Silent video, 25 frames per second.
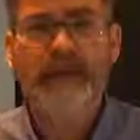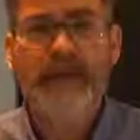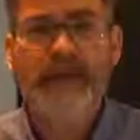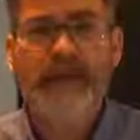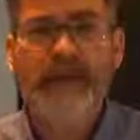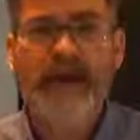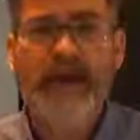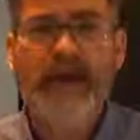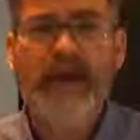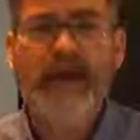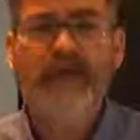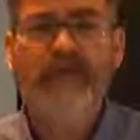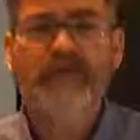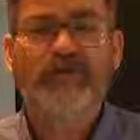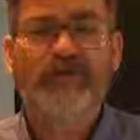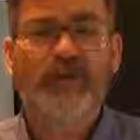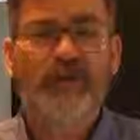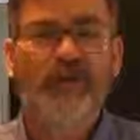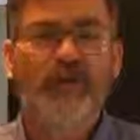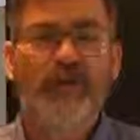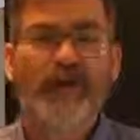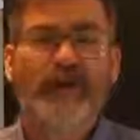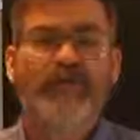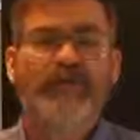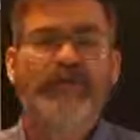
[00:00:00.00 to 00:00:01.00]
of tanks or
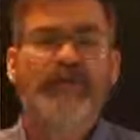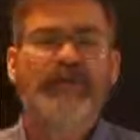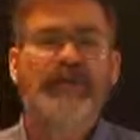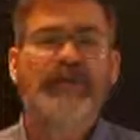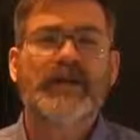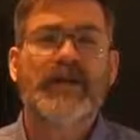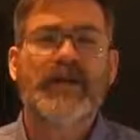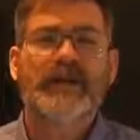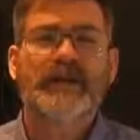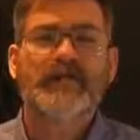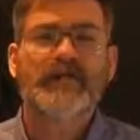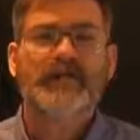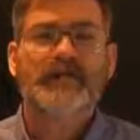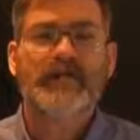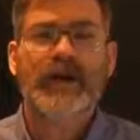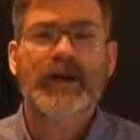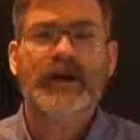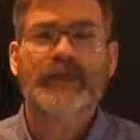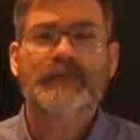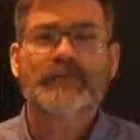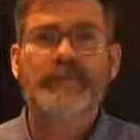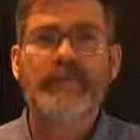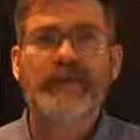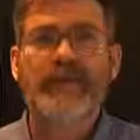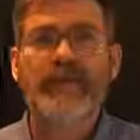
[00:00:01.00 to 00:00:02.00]
whatever the case
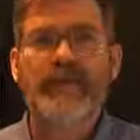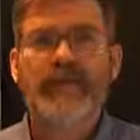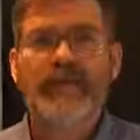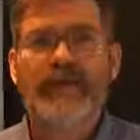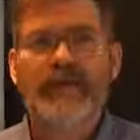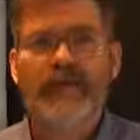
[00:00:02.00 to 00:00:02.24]
may be.